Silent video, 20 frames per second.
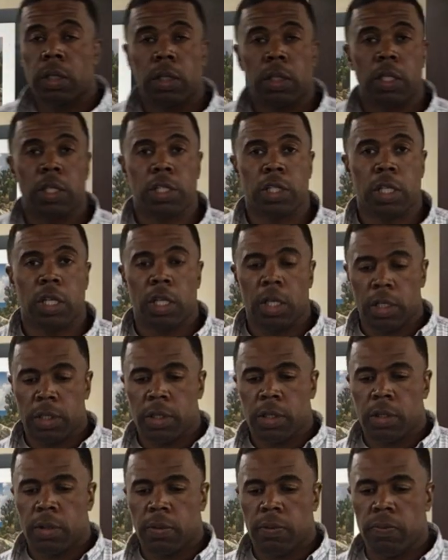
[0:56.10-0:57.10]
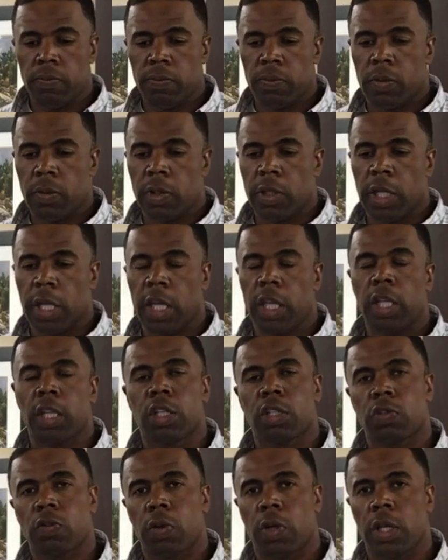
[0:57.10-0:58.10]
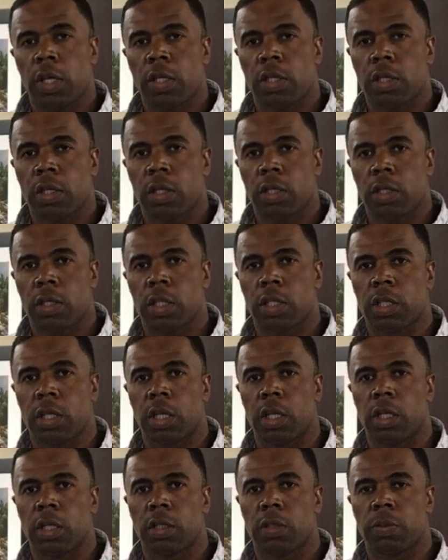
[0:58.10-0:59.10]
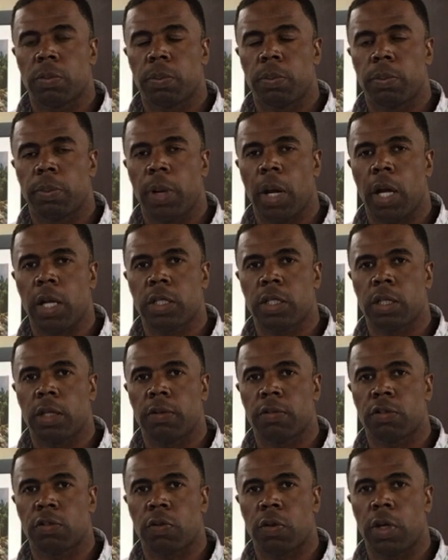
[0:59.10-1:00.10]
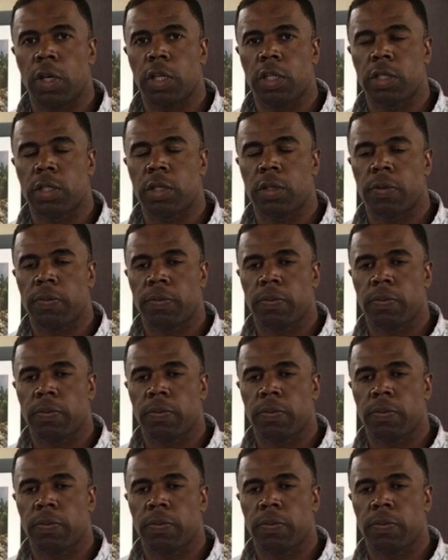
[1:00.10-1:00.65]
discuss negative stress, discuss positive stress,